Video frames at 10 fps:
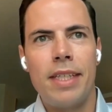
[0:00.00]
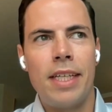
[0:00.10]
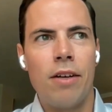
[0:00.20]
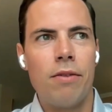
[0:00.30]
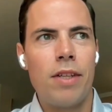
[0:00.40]

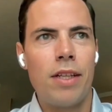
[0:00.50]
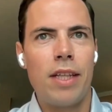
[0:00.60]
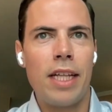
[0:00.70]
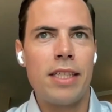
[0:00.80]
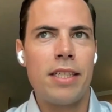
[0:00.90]
You know,
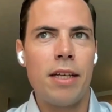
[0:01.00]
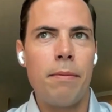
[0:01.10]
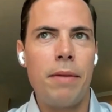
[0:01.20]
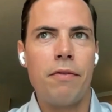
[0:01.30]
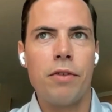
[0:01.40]
that's a
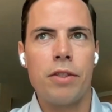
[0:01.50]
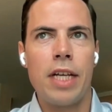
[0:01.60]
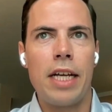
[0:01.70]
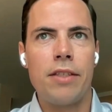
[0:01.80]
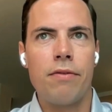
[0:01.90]
meaningful
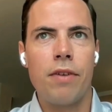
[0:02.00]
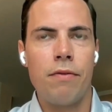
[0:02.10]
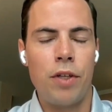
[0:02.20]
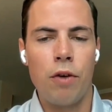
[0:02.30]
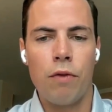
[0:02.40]
size
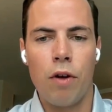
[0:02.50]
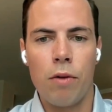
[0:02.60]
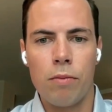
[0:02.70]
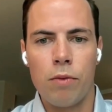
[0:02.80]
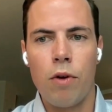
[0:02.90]
of the overall